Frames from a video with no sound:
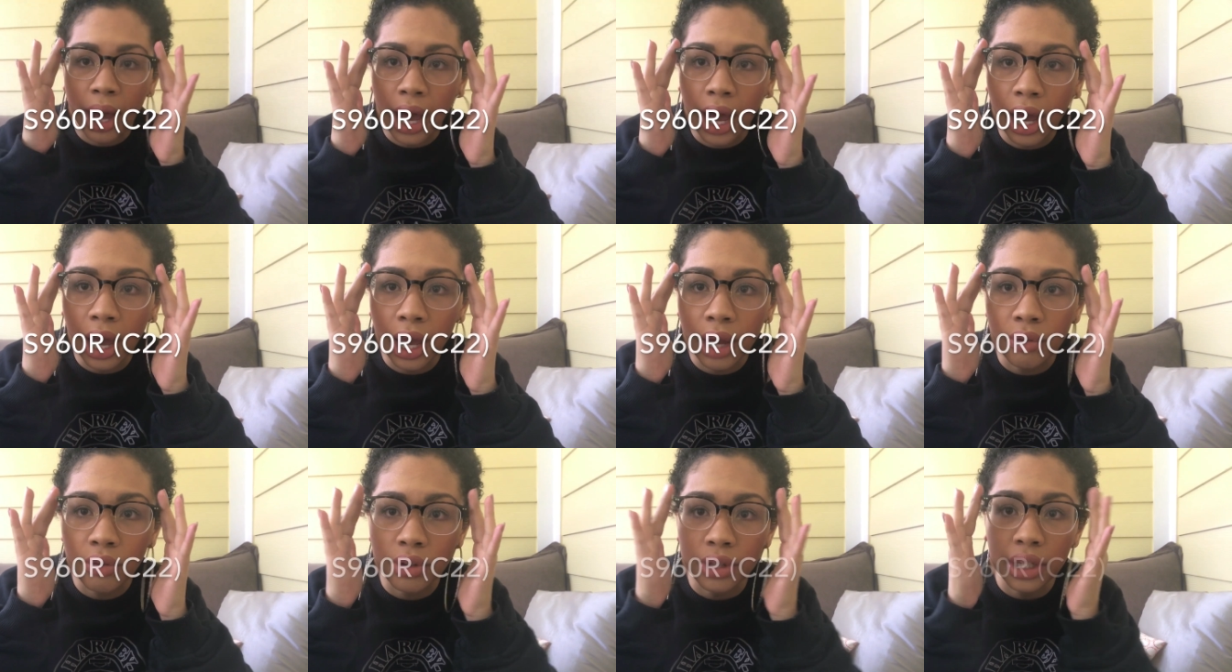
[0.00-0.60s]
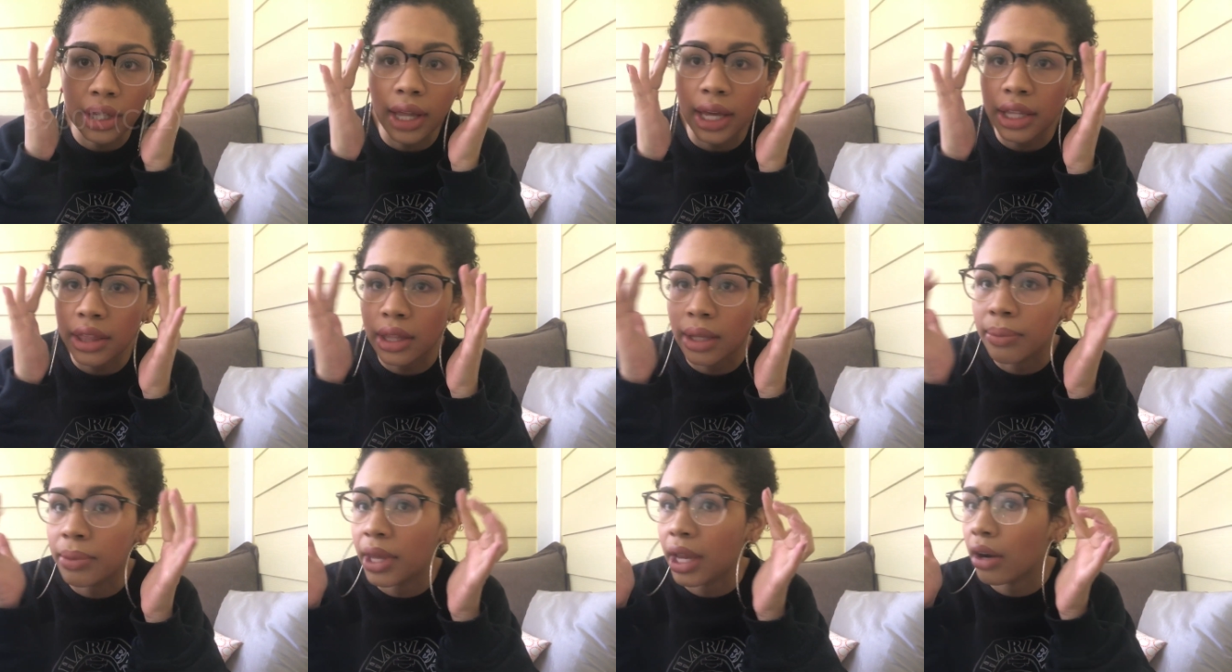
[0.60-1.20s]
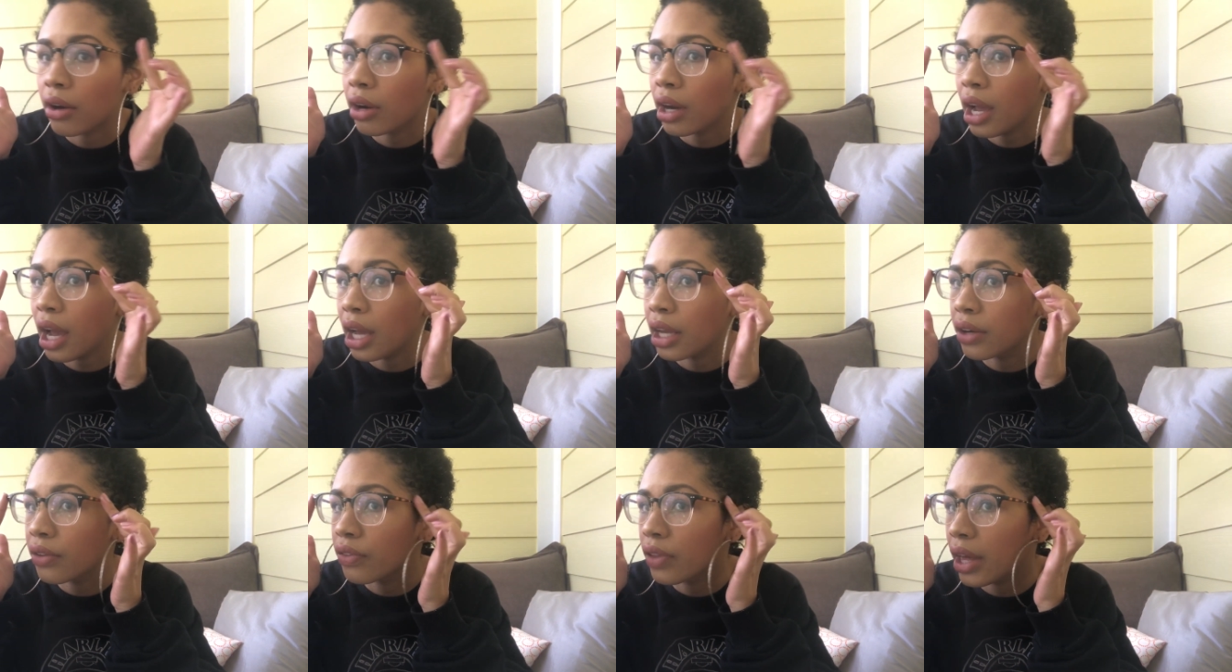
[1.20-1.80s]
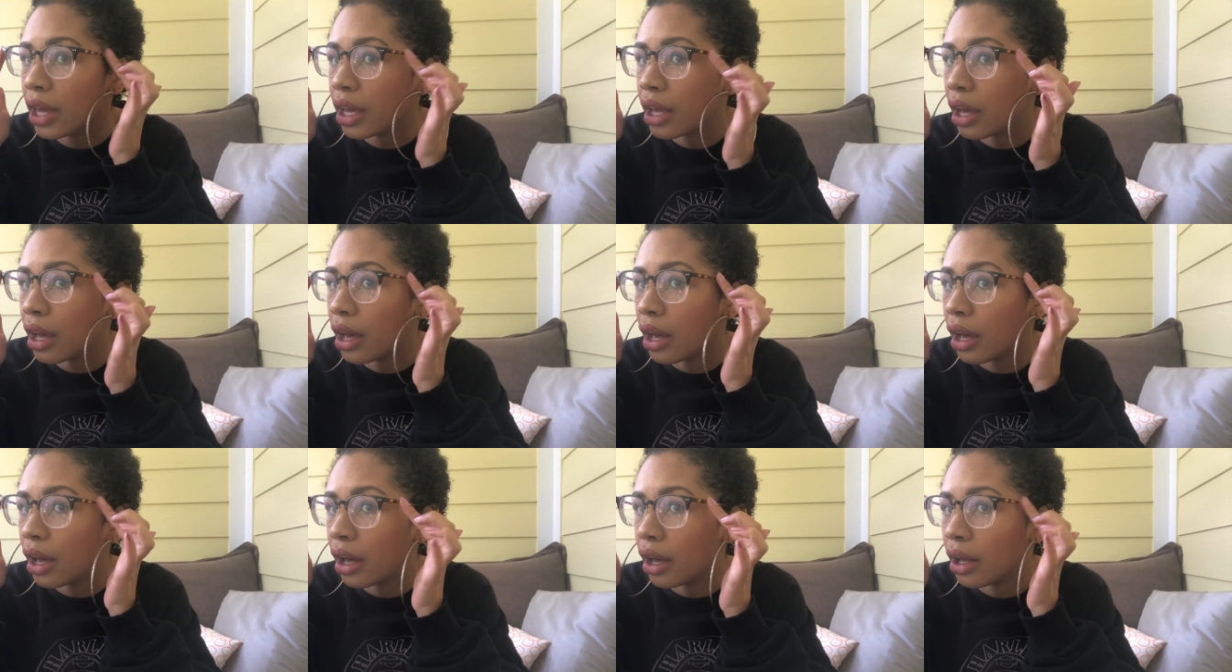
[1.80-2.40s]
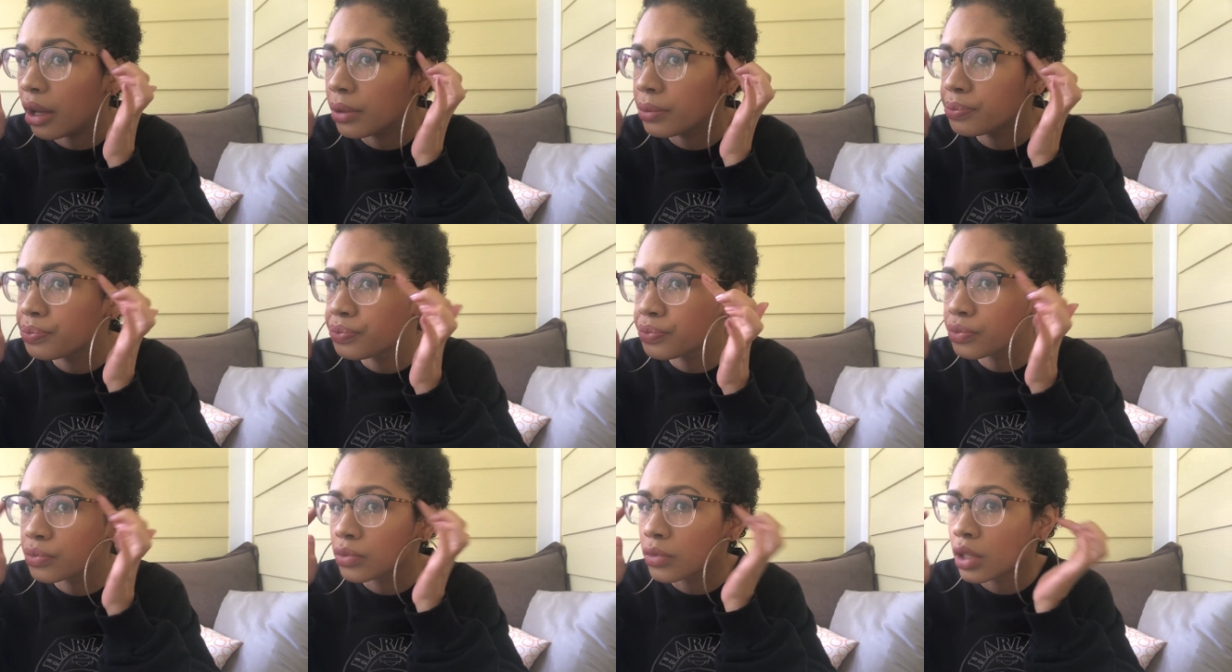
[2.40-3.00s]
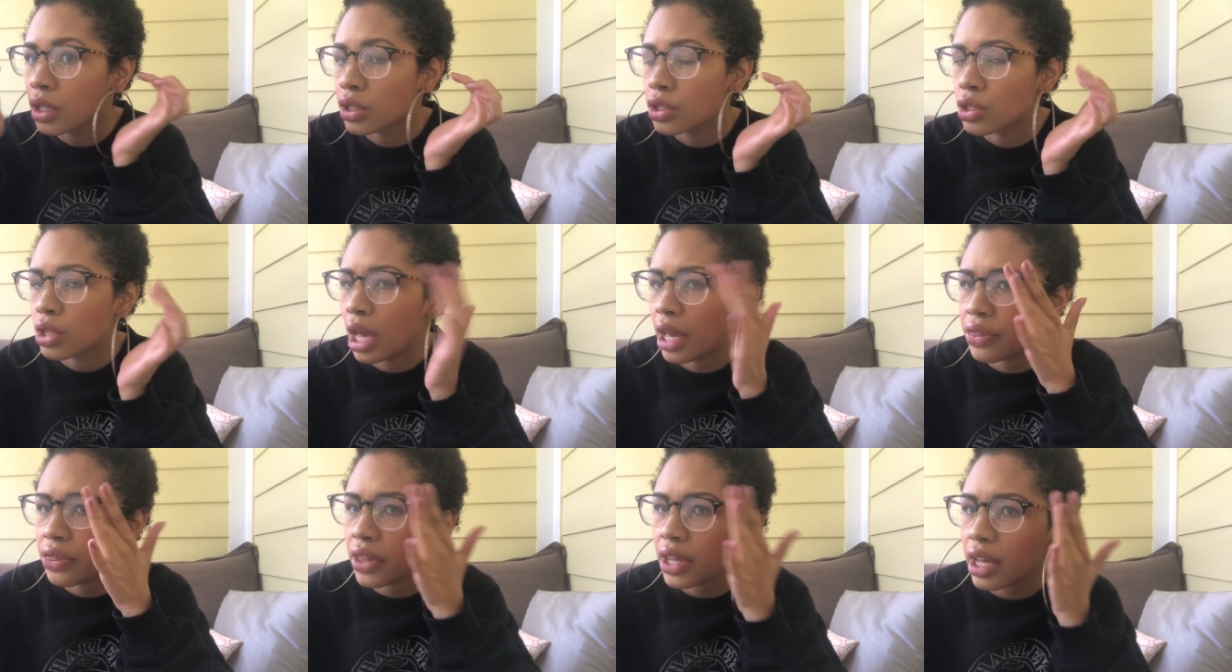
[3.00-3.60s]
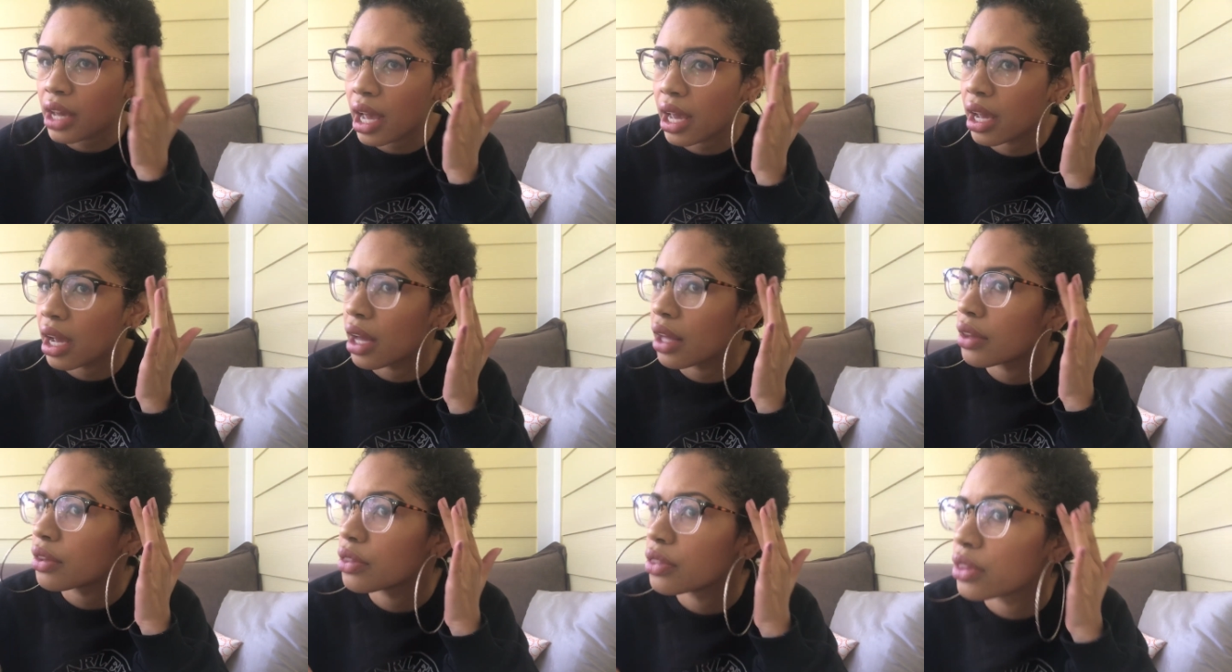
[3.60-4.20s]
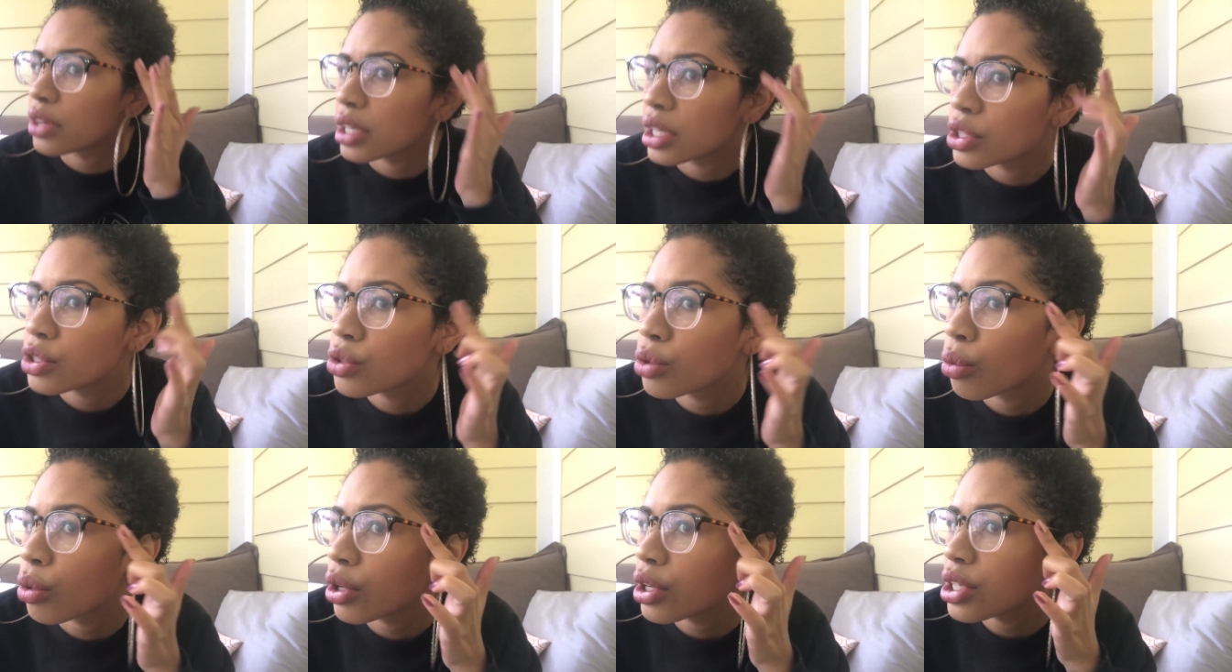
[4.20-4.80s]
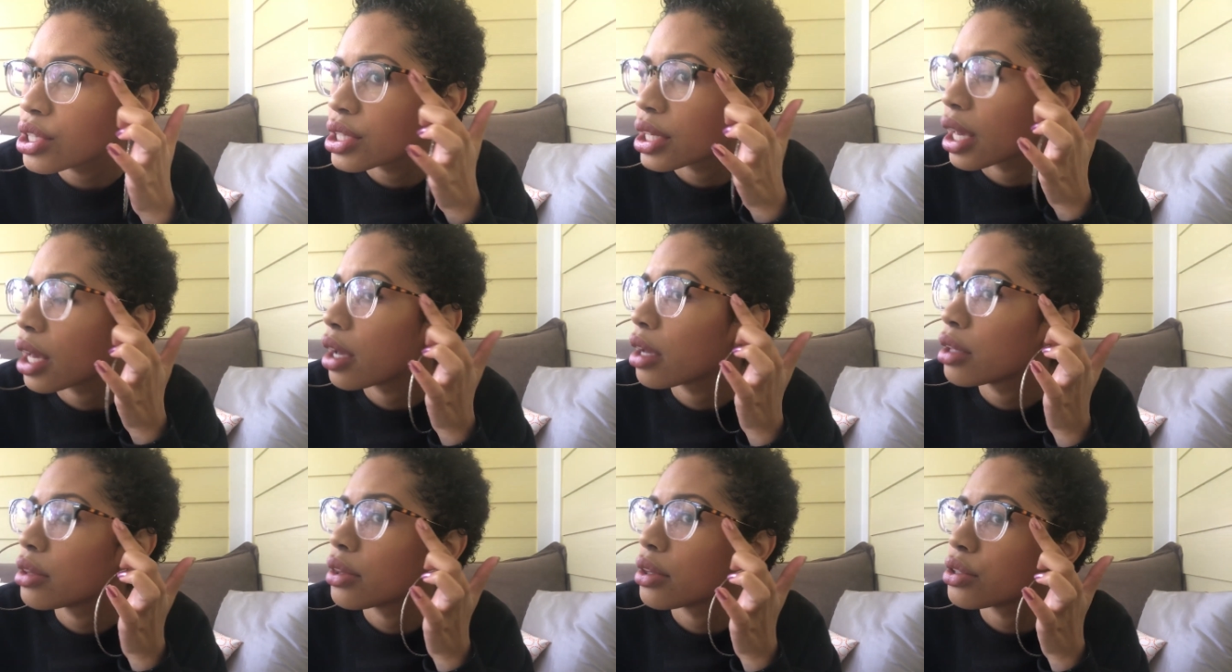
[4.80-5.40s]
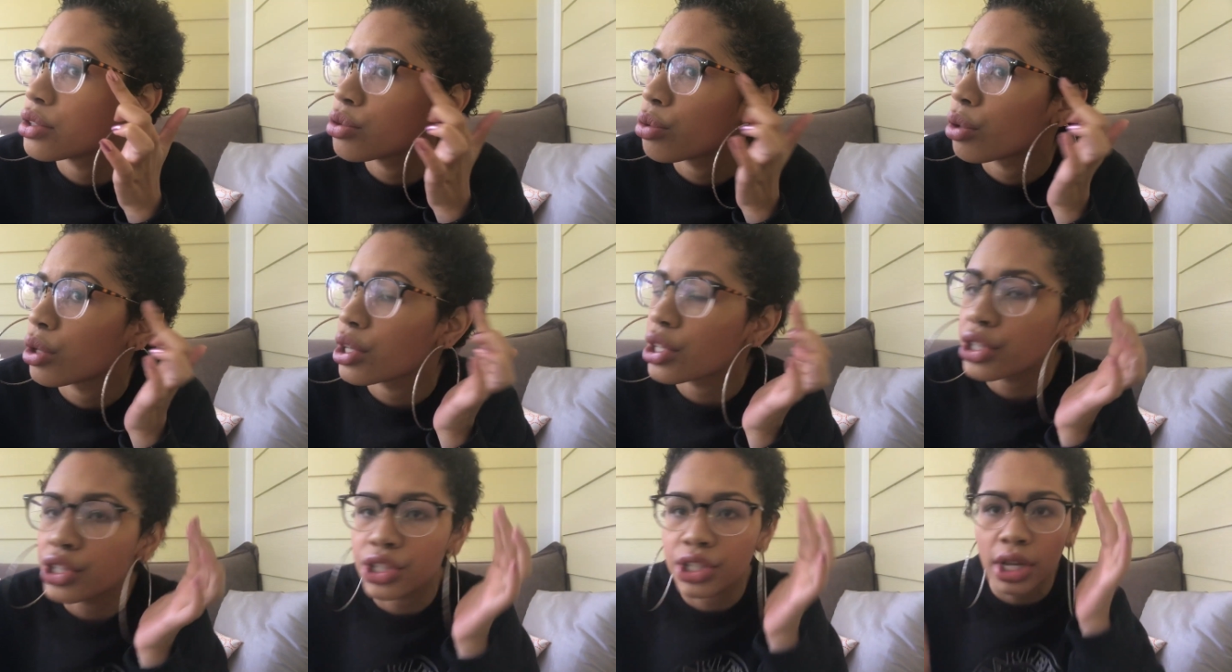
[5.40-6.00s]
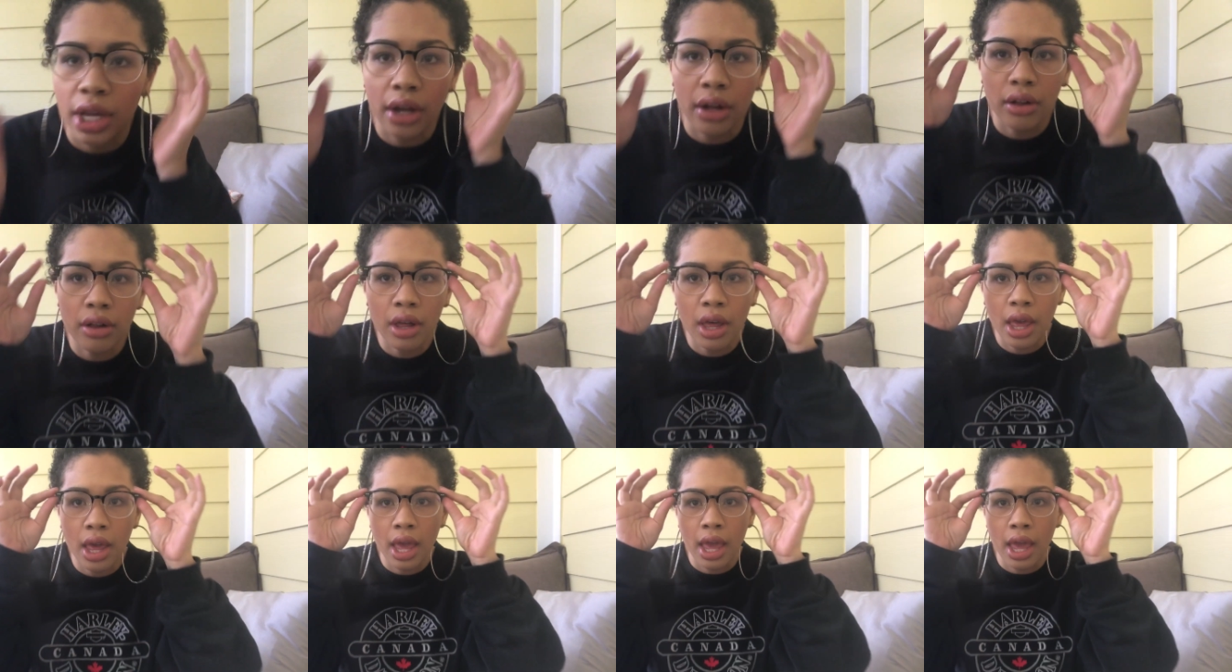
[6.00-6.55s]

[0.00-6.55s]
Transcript: I really like them. They're kind of like a, I think I got the tortoise, yeah, the tortoise shell.